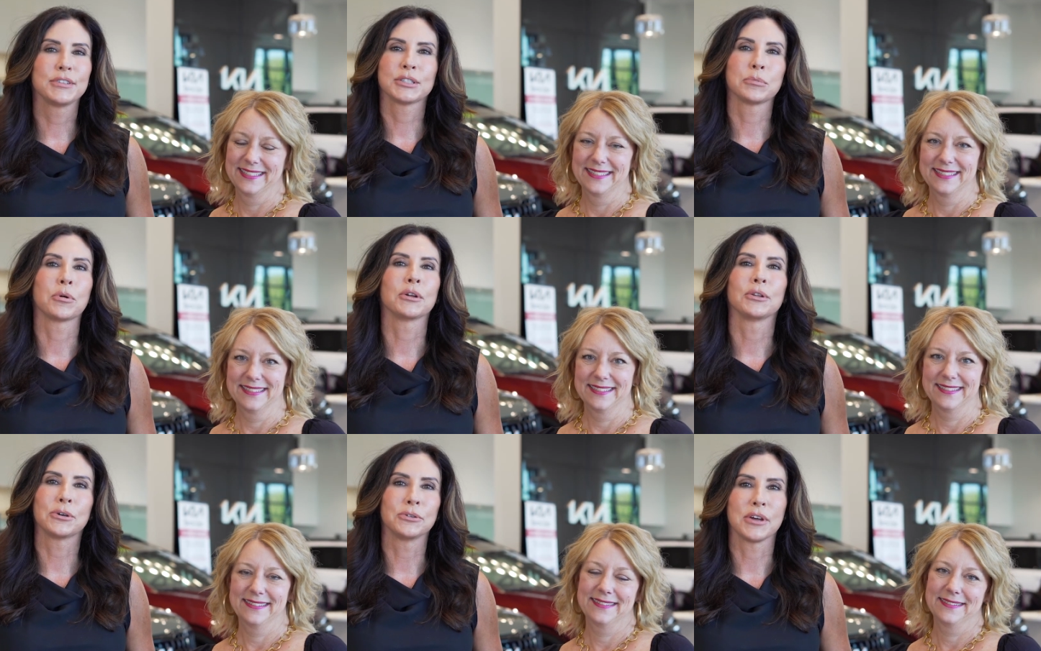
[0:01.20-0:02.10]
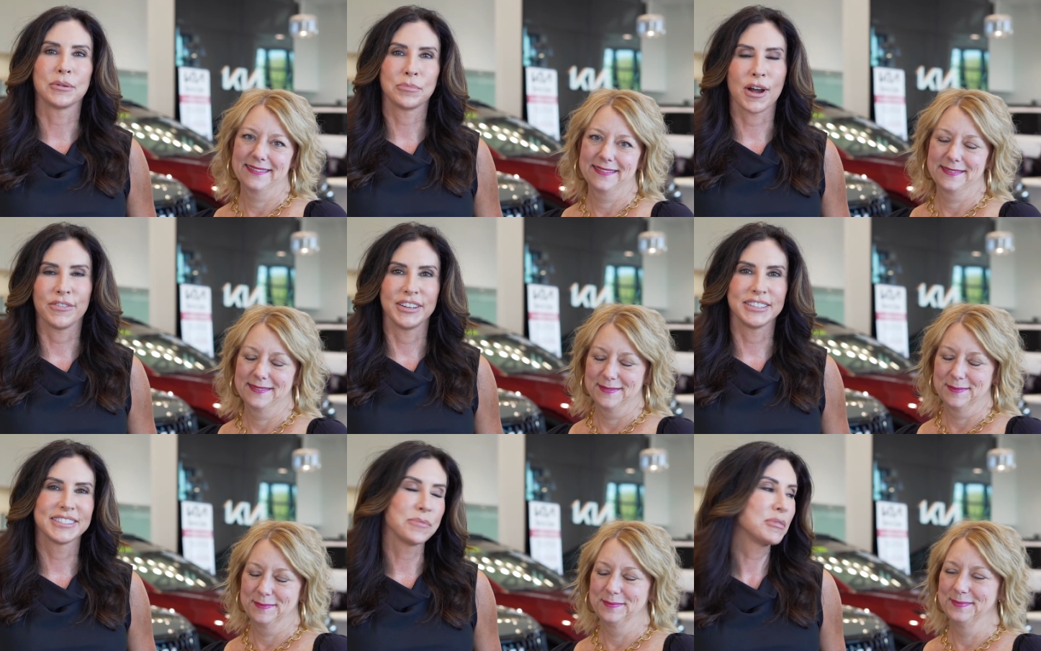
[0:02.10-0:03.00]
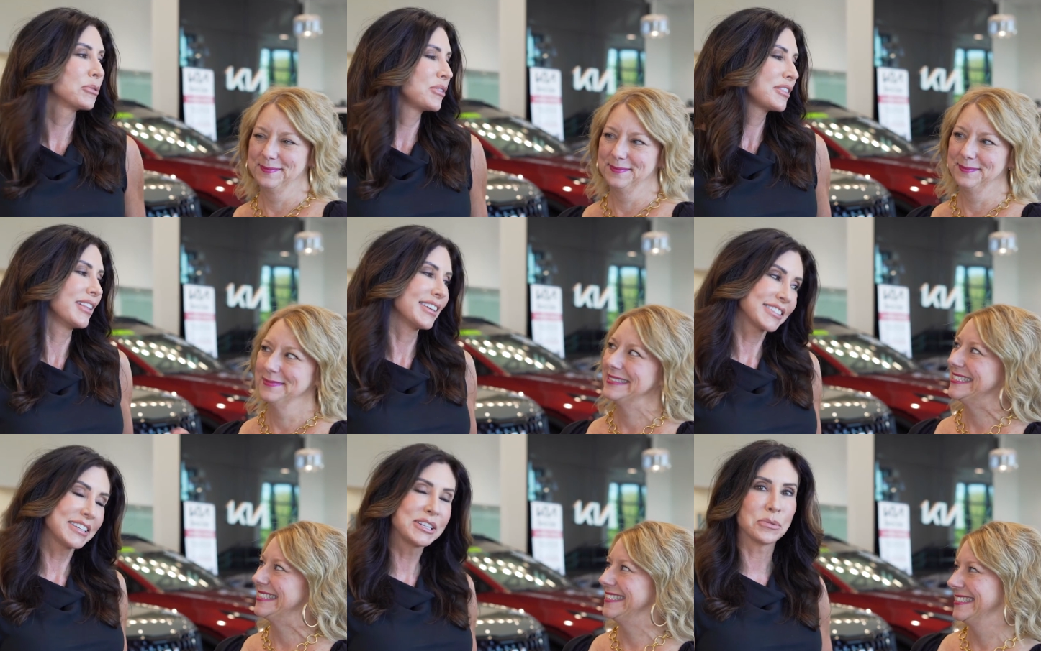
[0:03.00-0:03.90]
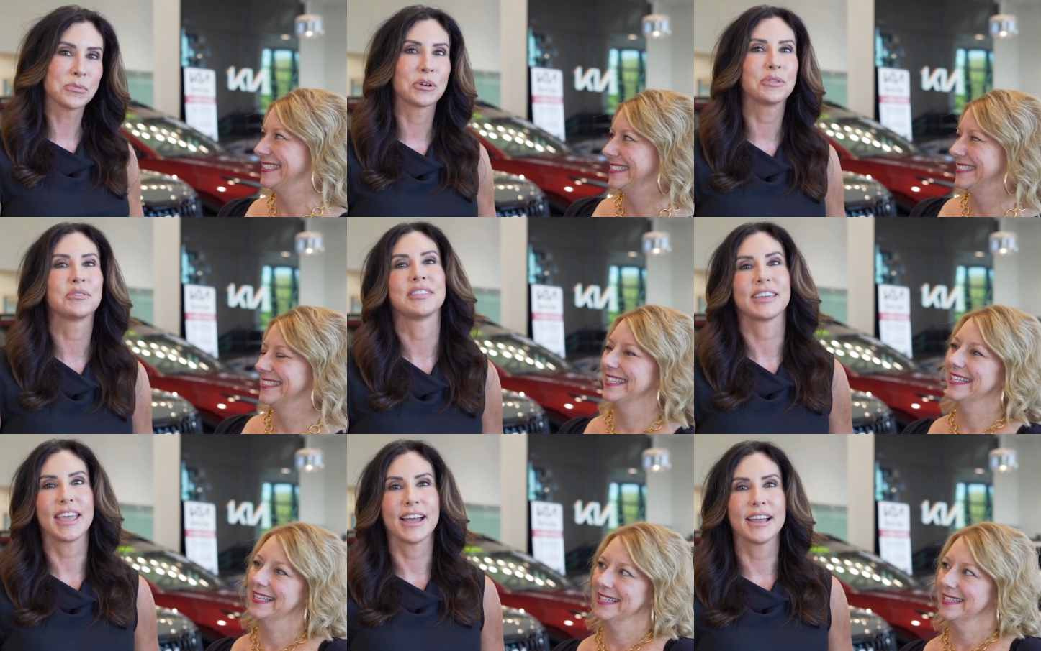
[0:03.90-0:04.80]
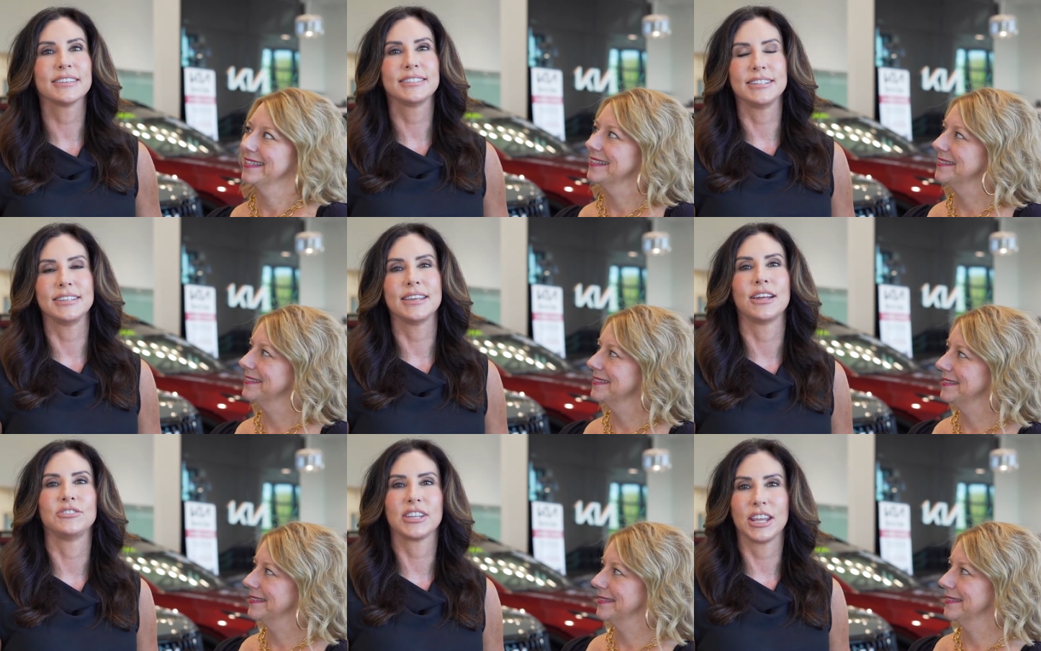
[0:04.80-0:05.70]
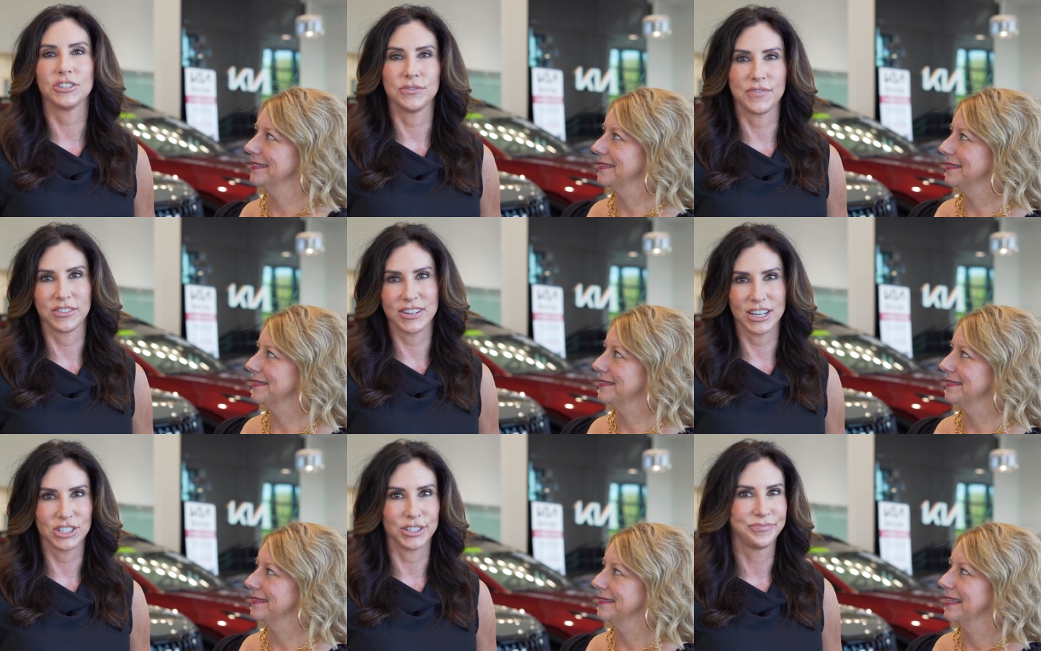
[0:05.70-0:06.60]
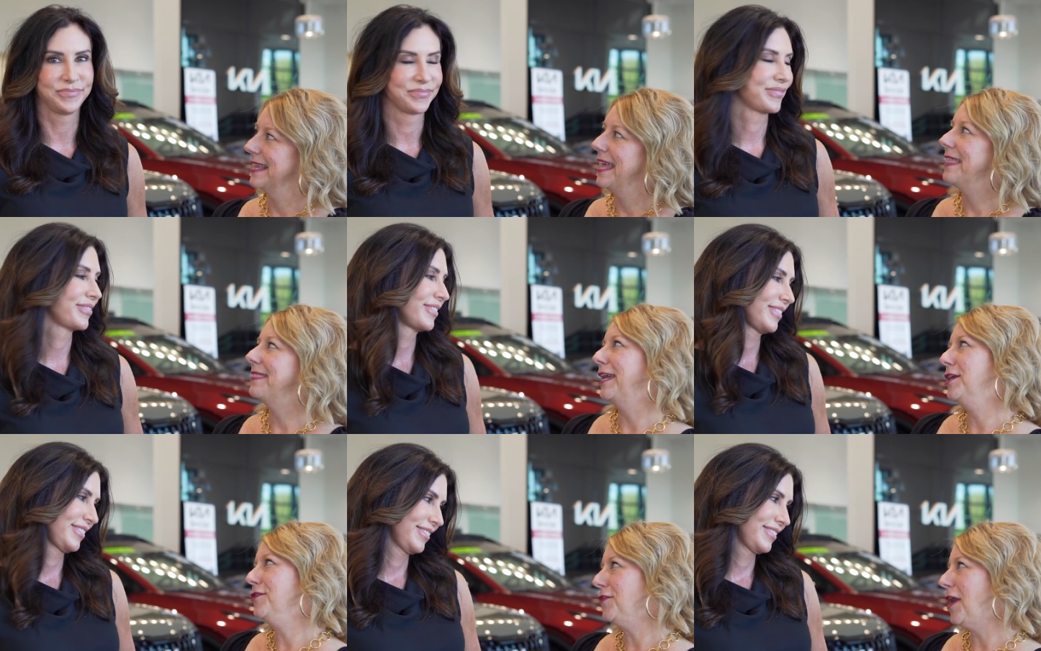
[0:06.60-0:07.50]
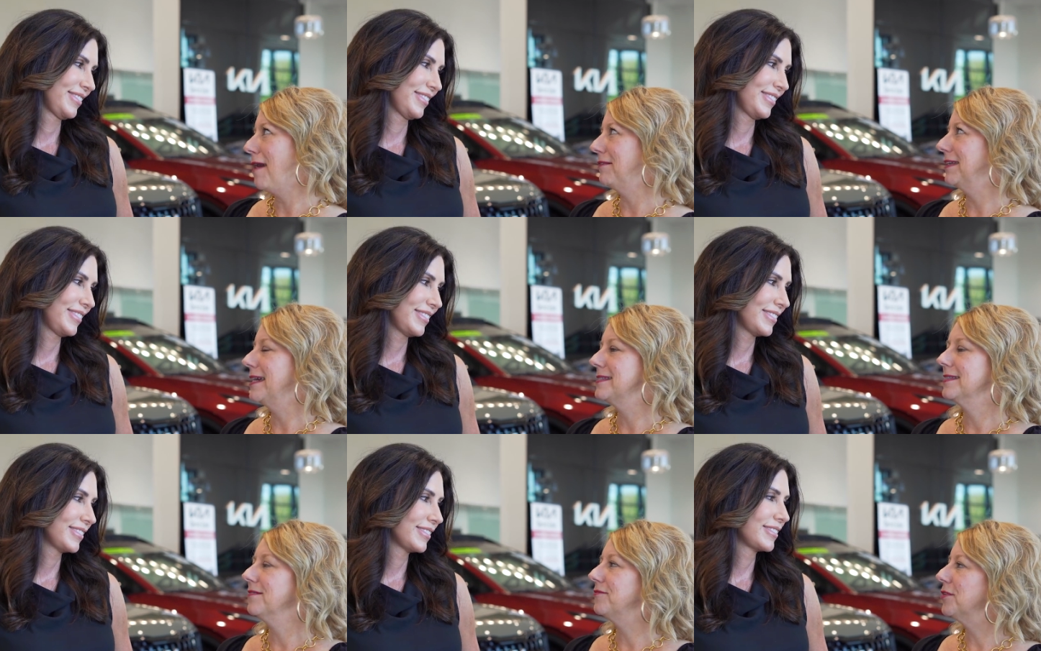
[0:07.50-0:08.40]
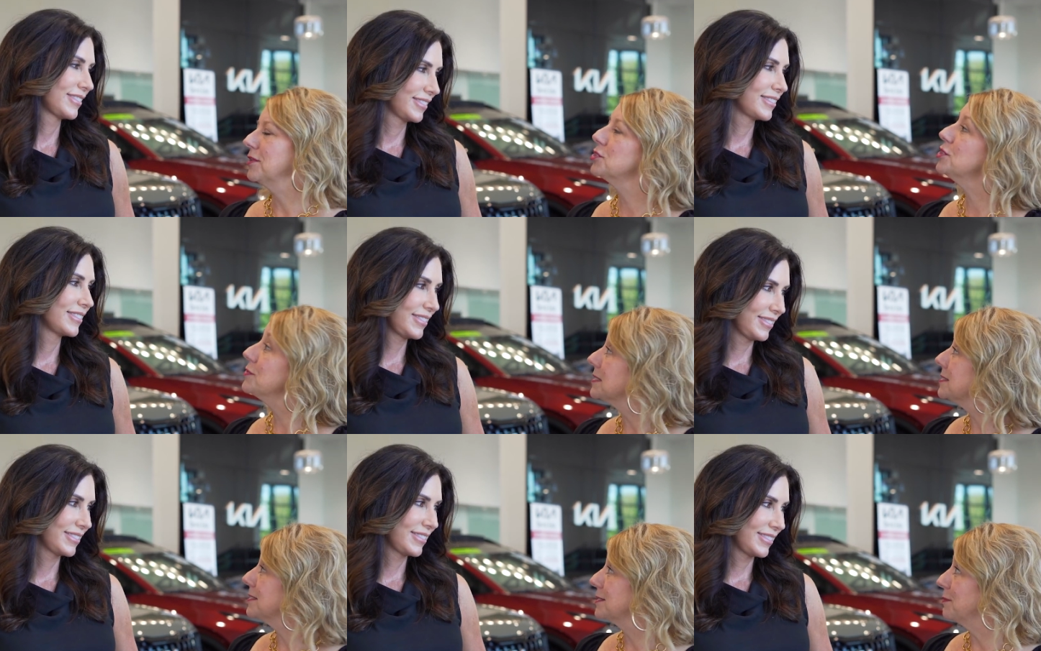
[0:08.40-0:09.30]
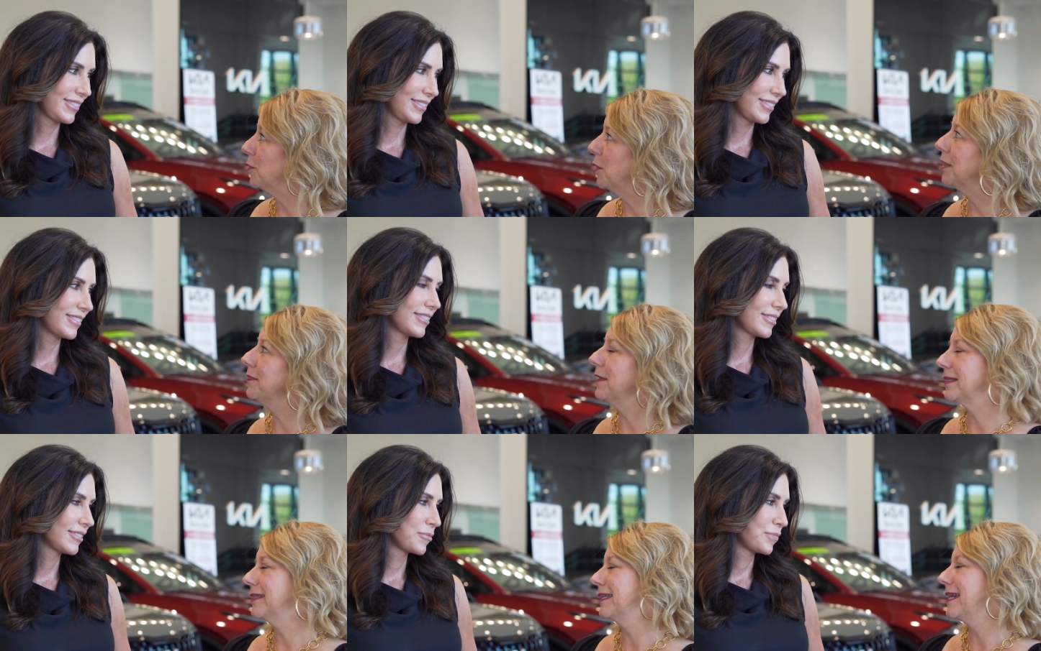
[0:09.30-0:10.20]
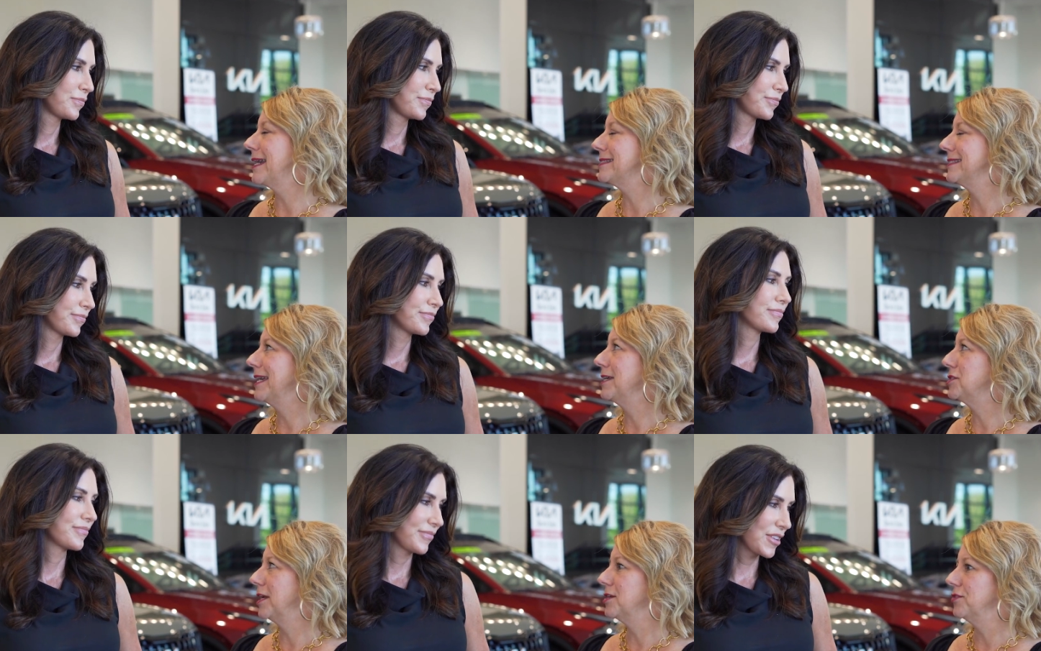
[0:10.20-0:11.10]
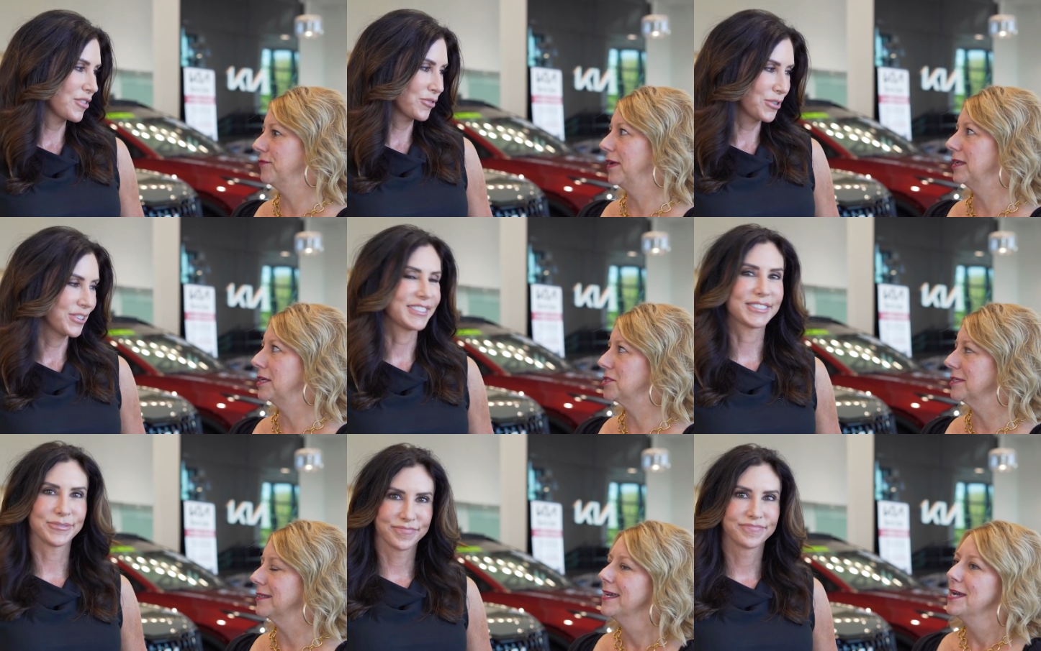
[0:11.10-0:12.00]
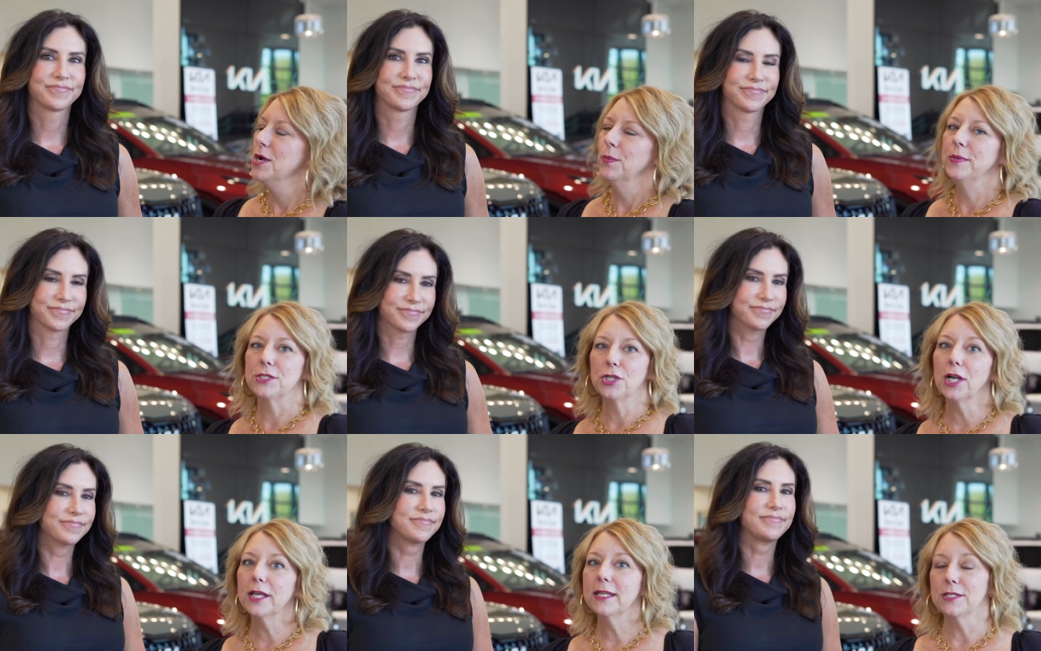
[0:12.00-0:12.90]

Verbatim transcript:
Speaker 1: to support local nonprofits. I'm here with Leslie Gilmore with the KISD Education Foundation.
Speaker 2: Thank you for having us and for choosing to support the Killeen ISD Education Foundation. We started